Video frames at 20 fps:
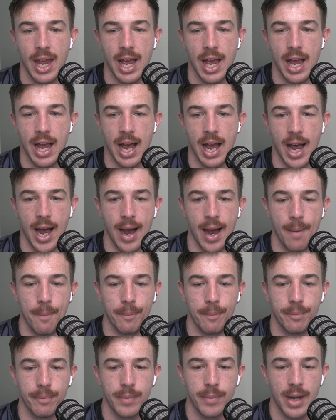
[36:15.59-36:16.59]

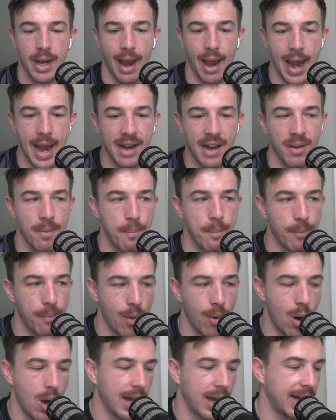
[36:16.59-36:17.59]
And it
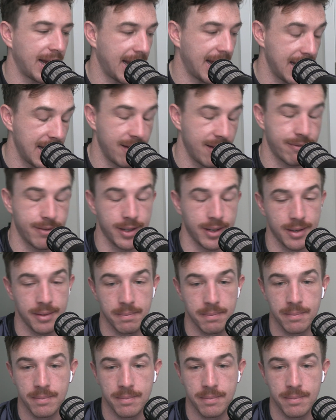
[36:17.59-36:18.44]
might even,